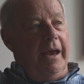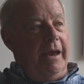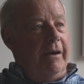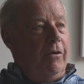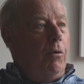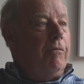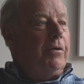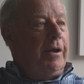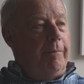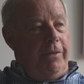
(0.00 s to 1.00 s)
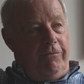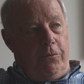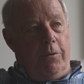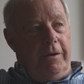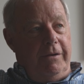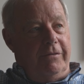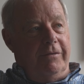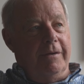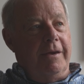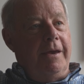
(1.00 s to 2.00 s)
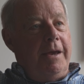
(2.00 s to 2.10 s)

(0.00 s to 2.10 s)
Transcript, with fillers: and overdubbed the voice, yeah.